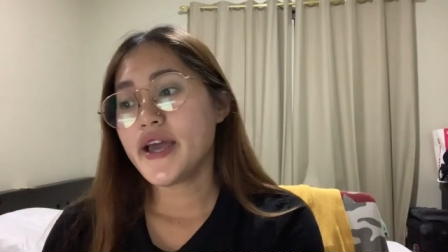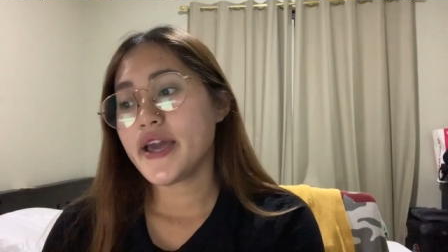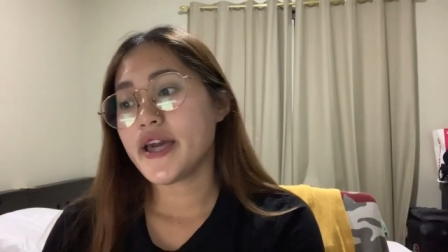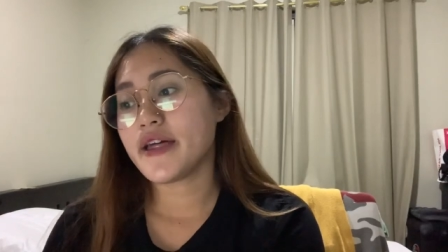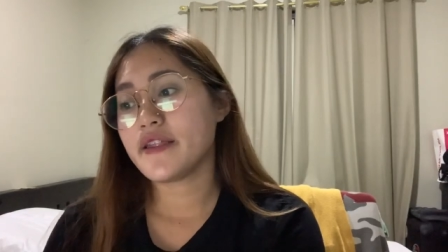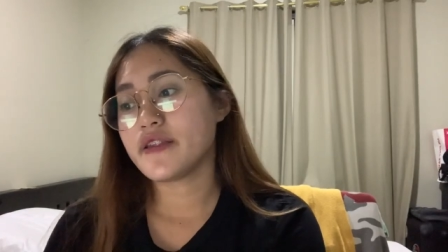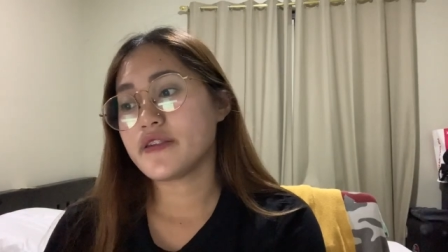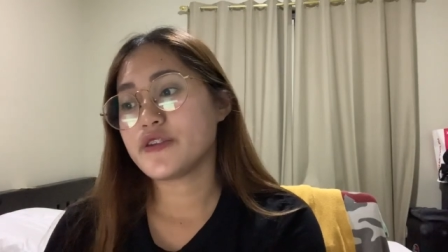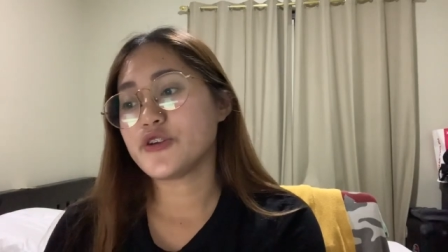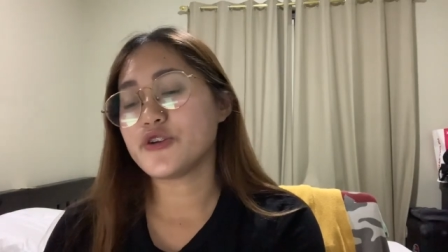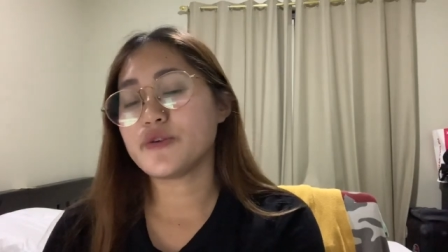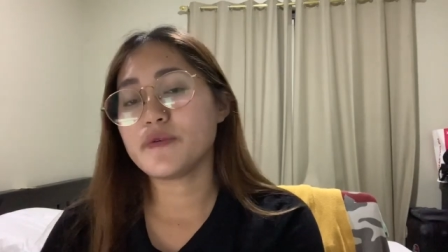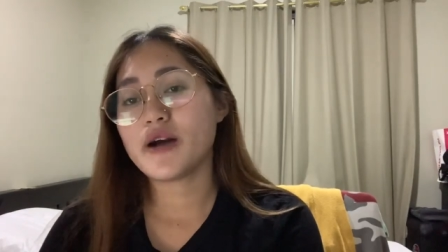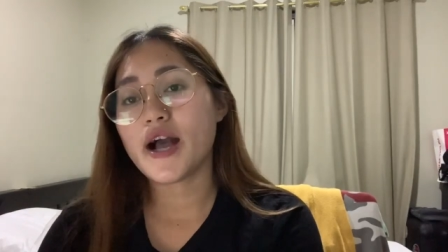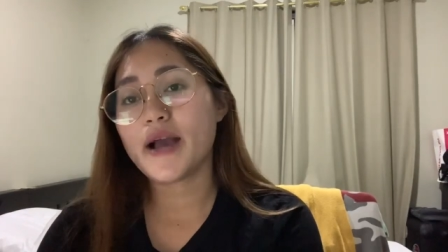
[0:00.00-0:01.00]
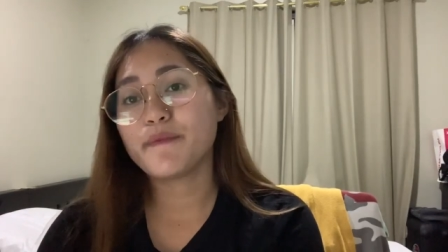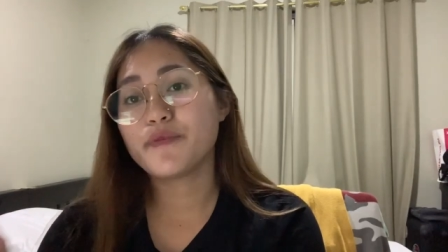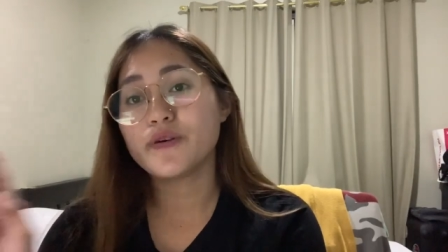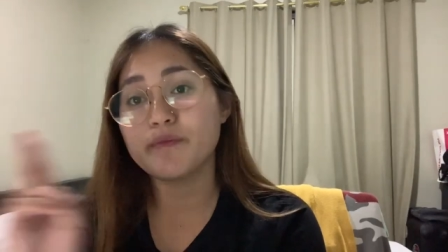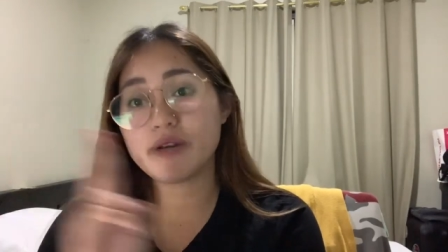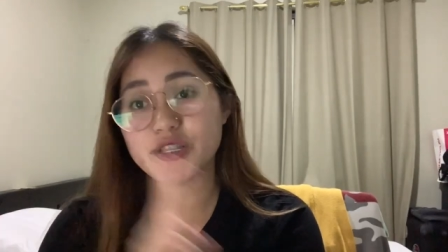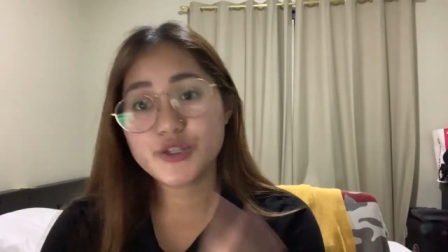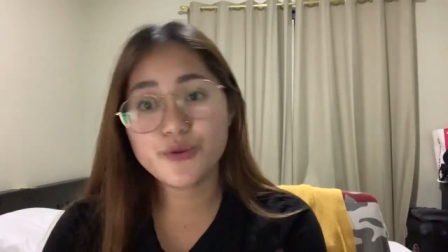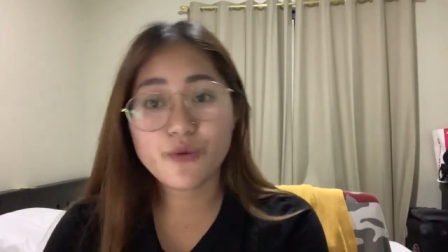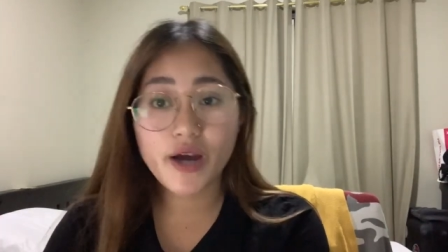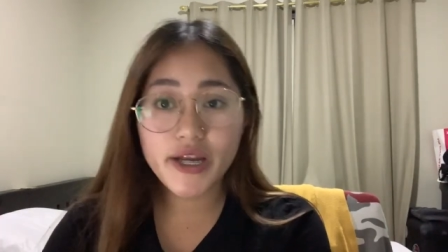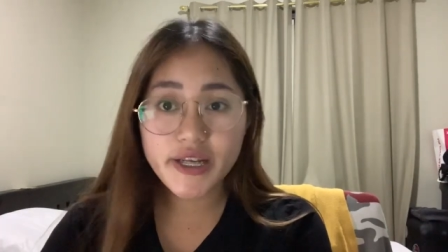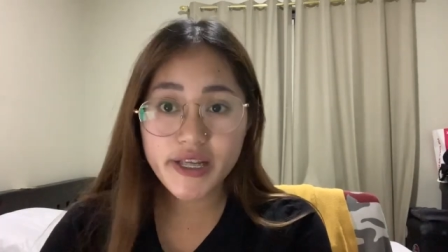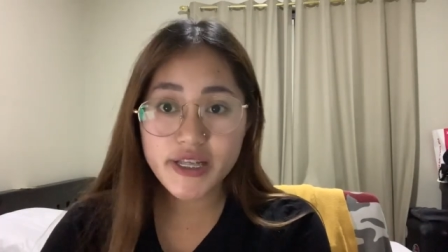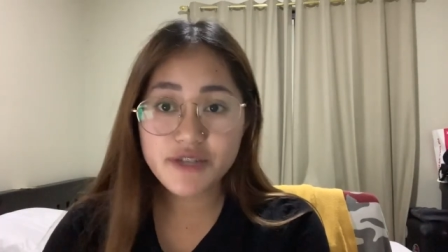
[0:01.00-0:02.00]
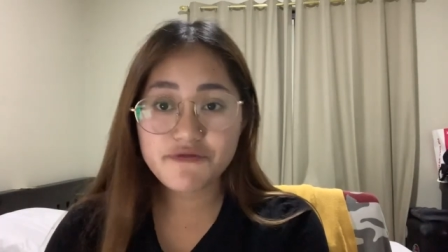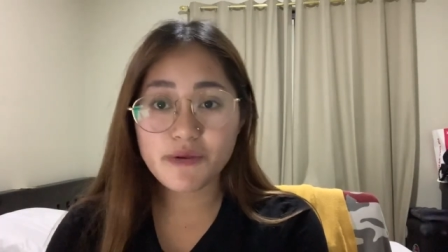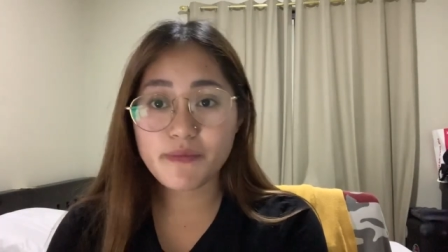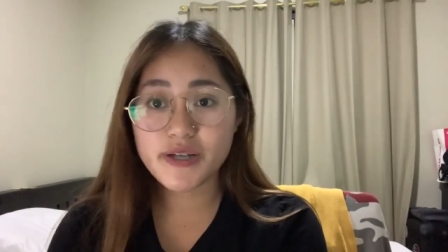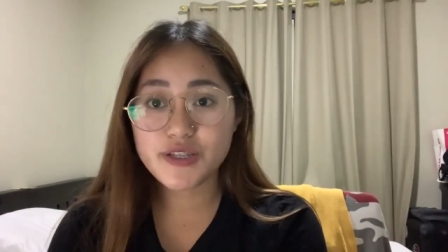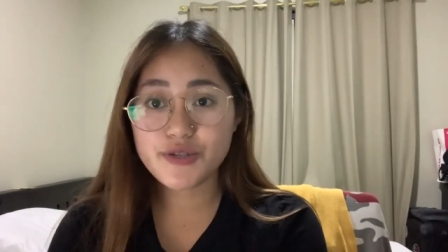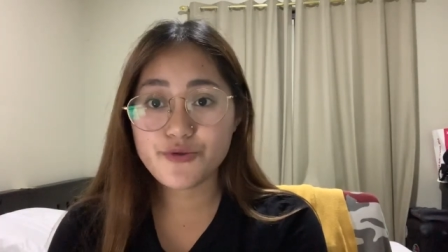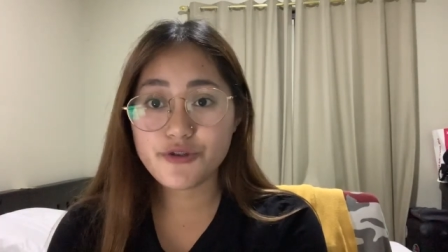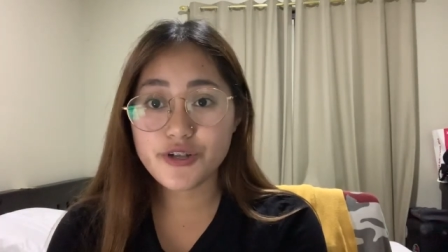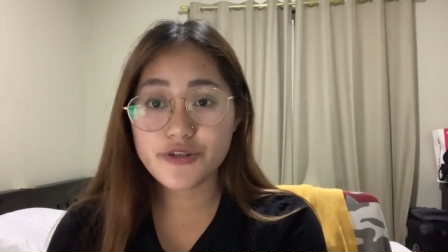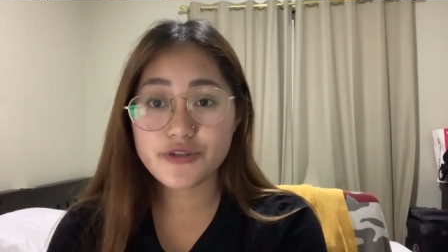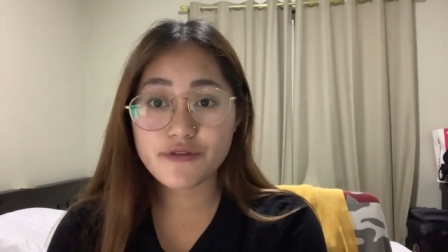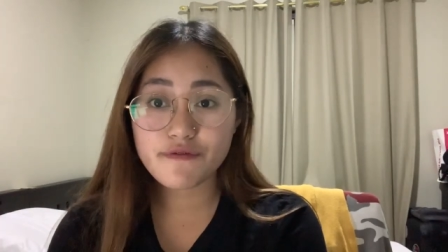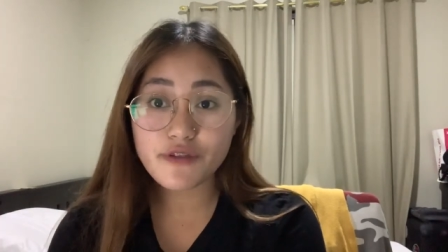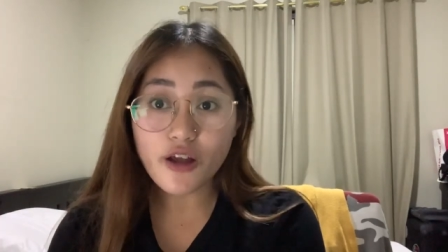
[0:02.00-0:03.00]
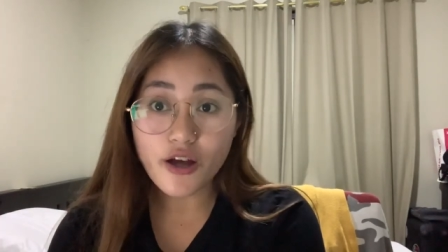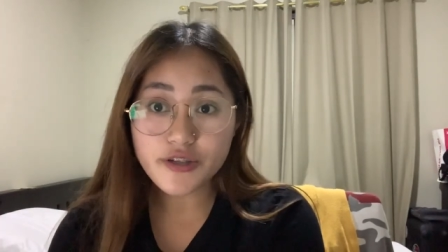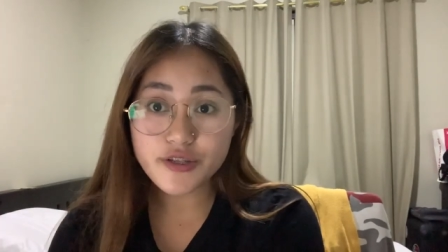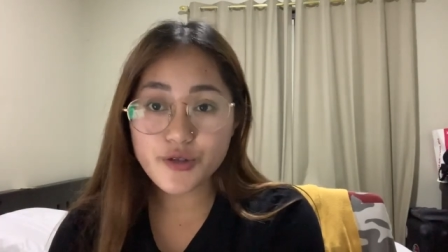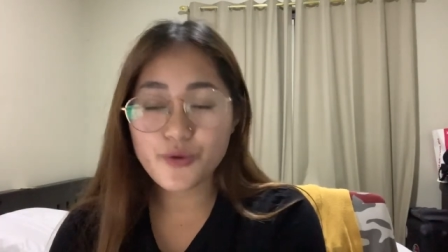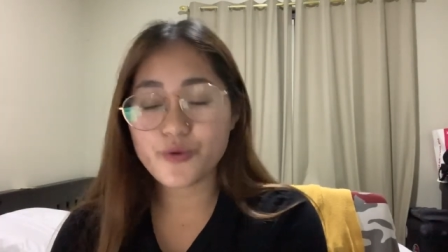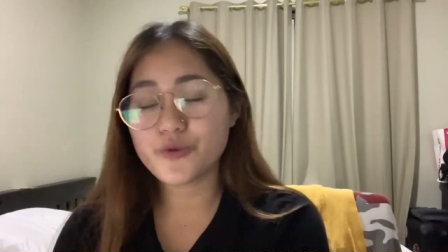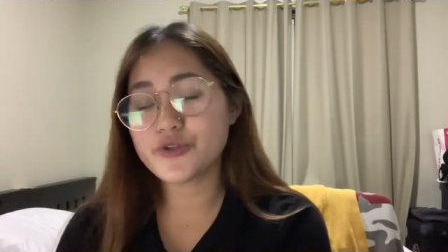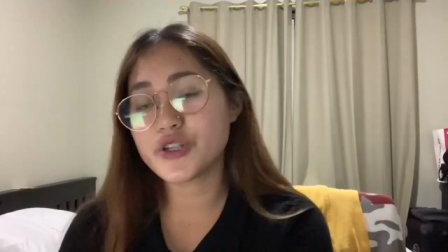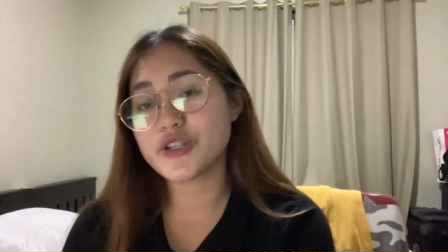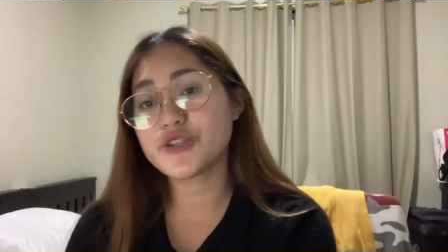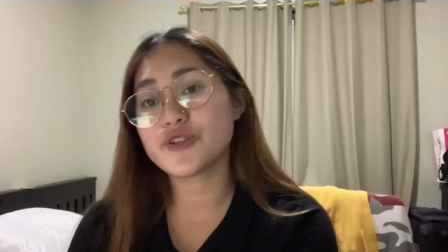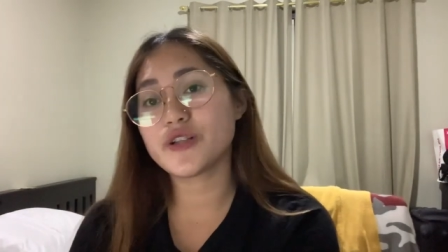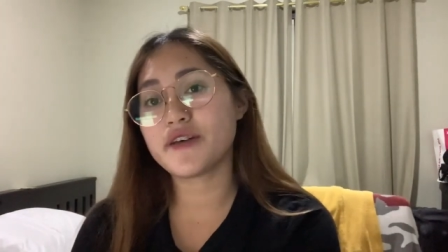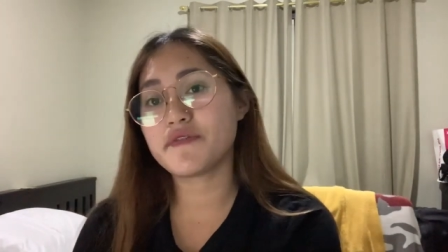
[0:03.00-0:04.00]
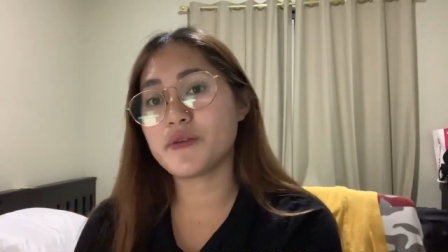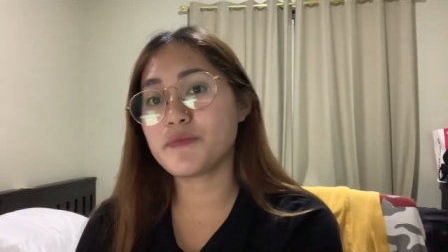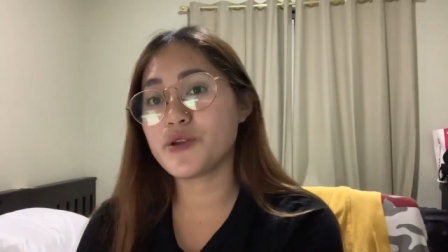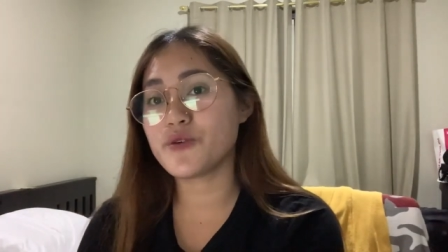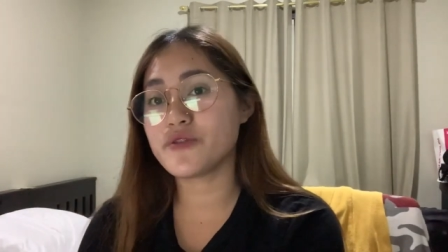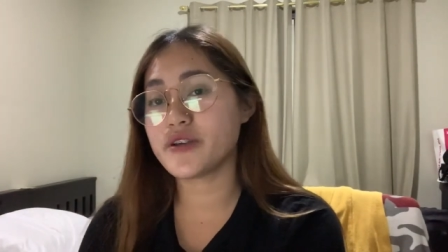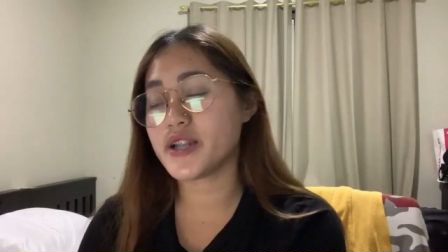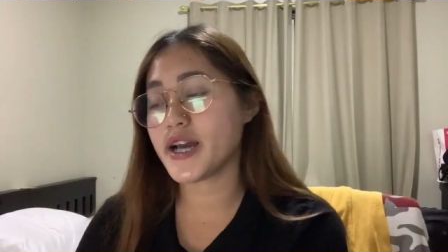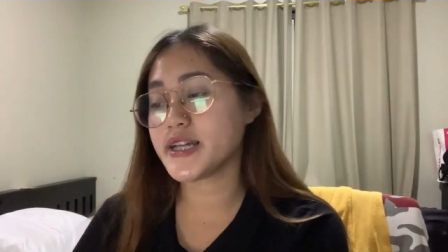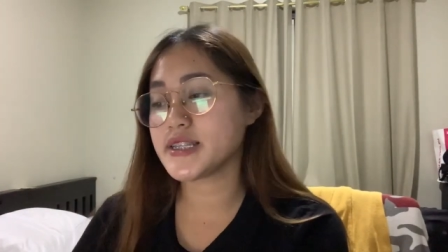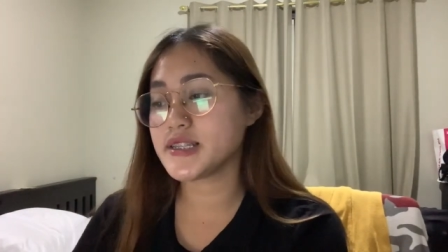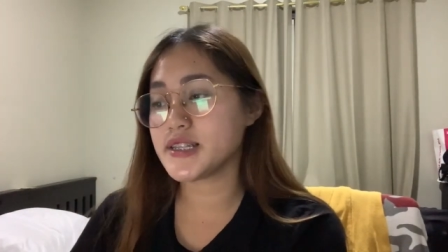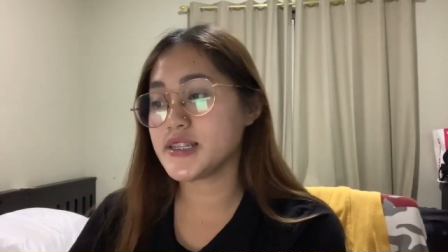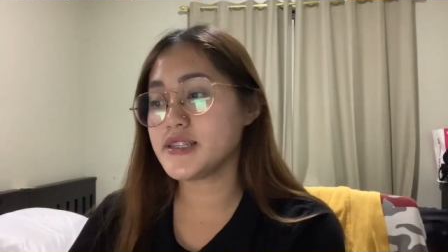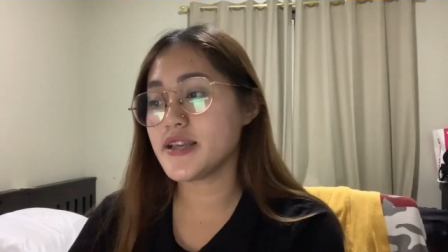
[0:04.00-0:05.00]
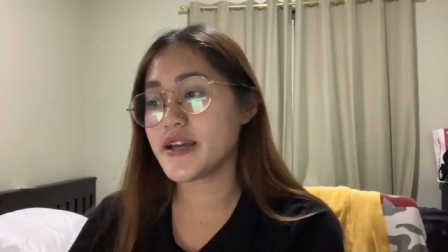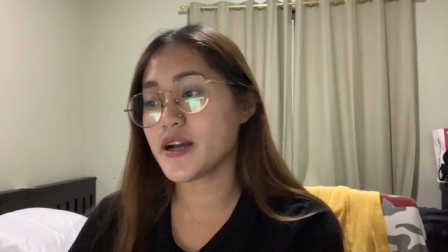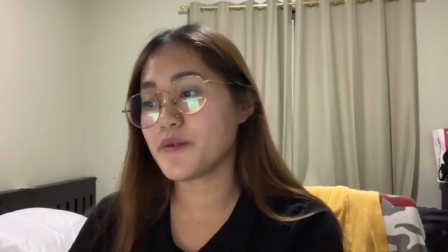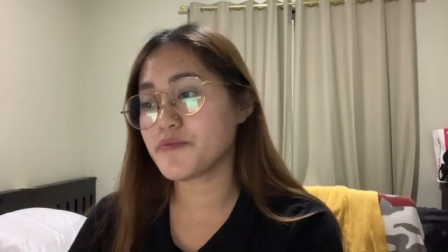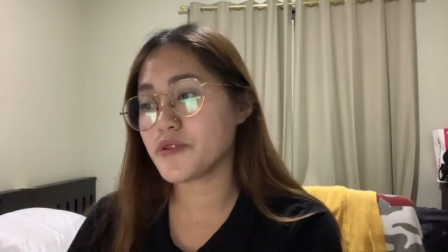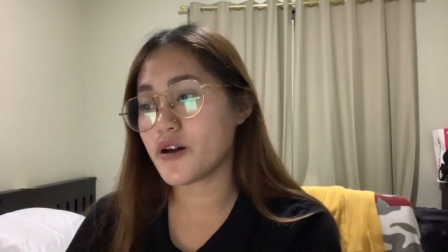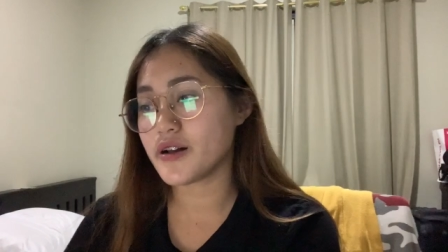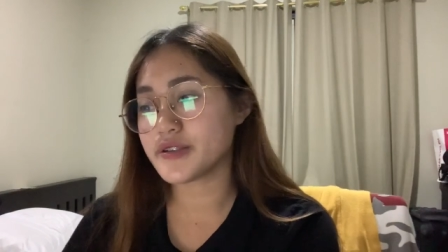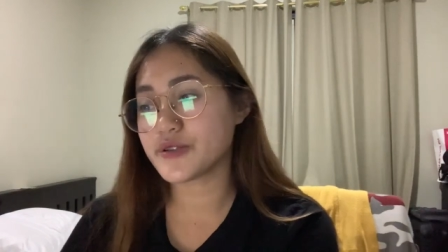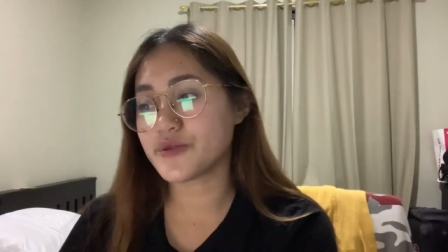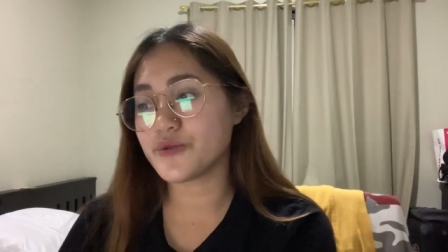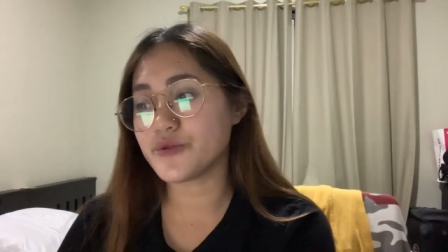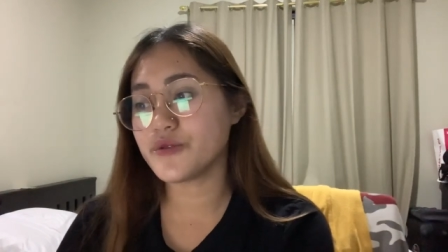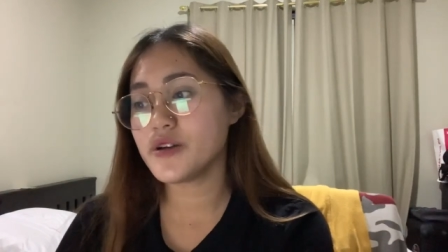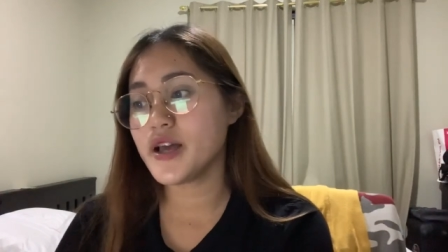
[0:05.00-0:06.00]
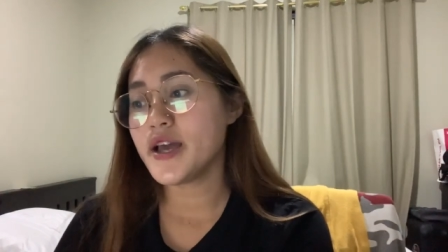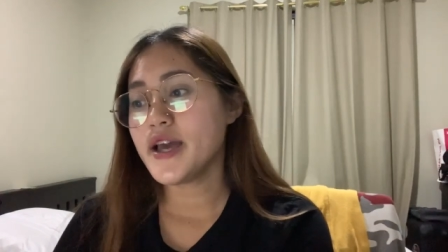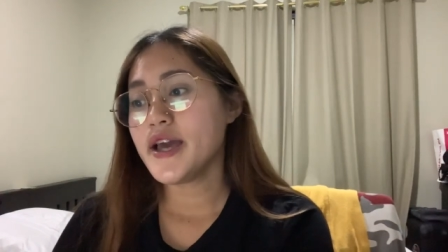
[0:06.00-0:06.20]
and I put my 2 IDs from my 2 years of law school just to let them know that I did take up law school.